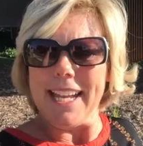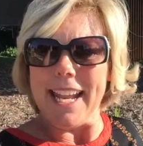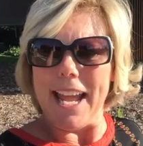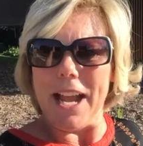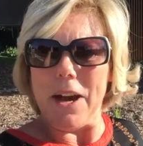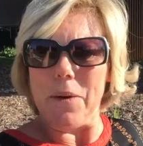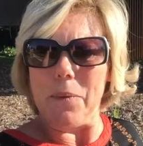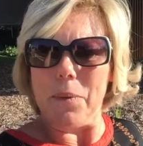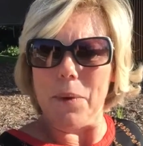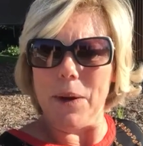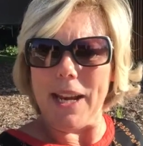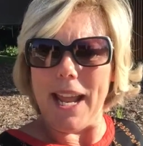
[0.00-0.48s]

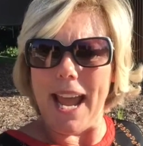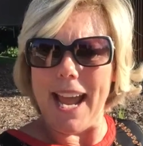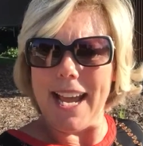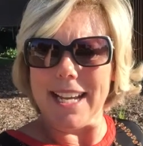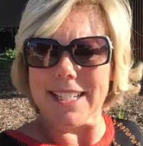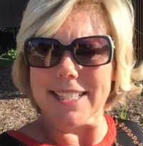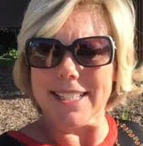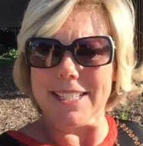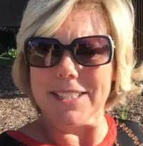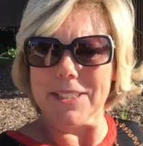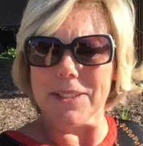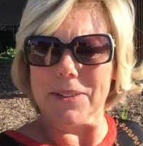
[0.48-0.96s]
Now, what
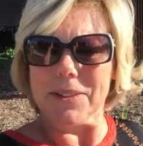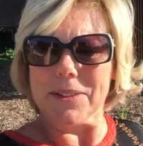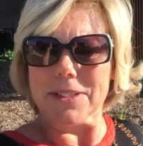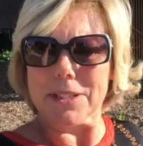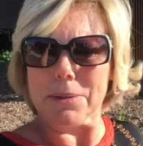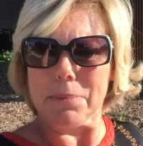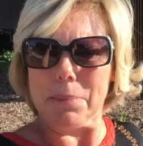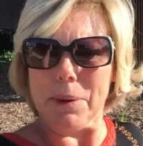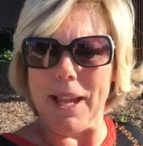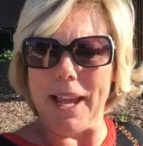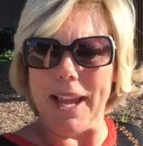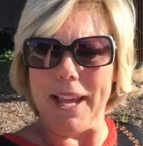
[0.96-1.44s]
hasn't gone
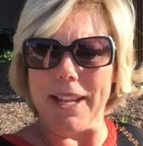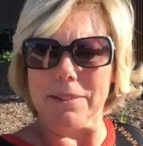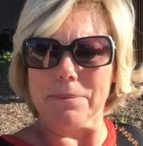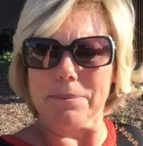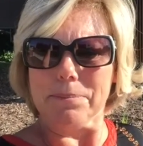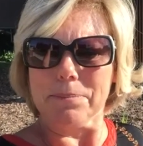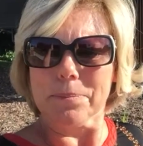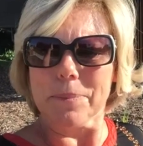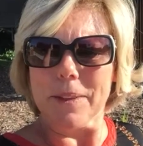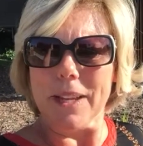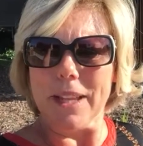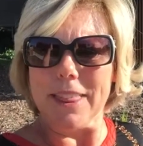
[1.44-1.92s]
to
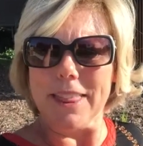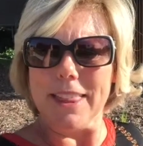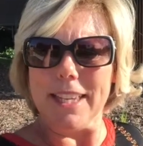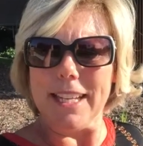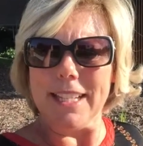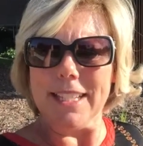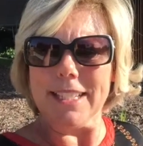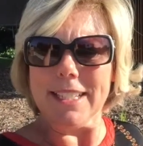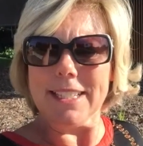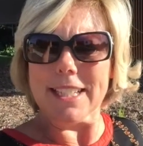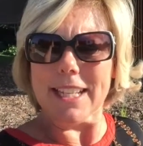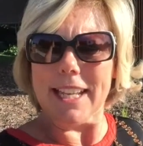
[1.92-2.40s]
plan?
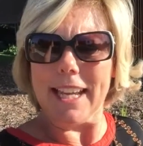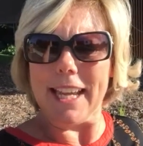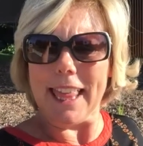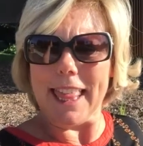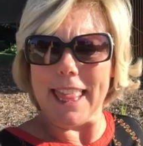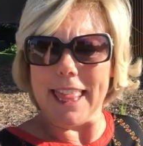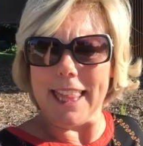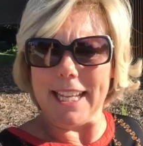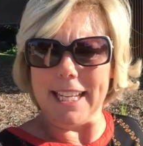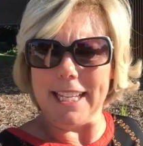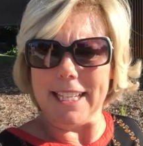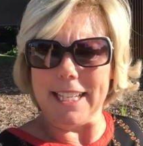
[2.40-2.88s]
things like
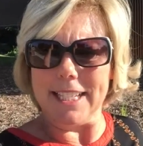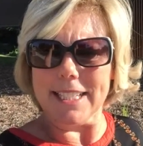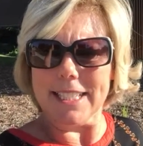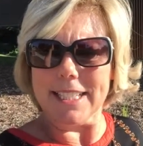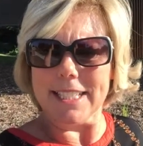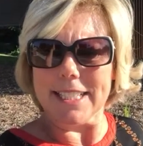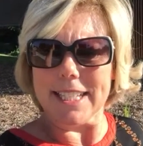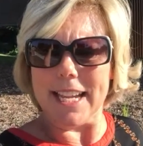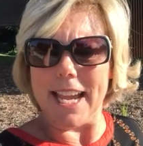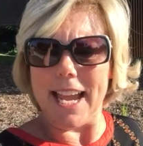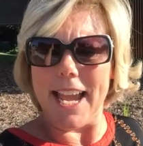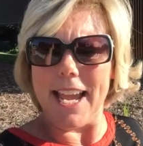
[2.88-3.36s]

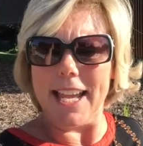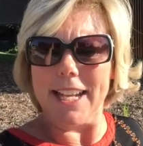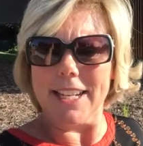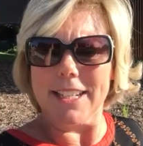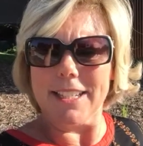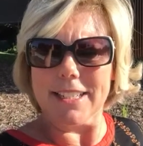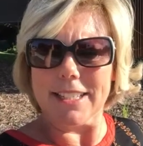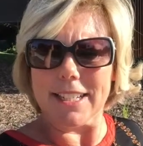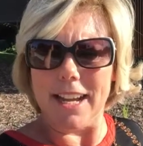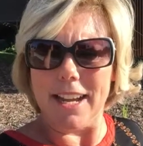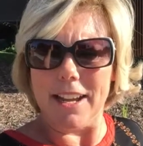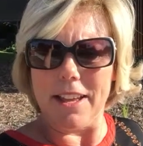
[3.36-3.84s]
this
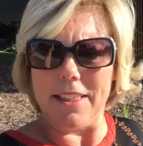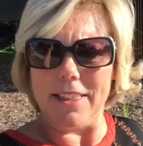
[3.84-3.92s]
and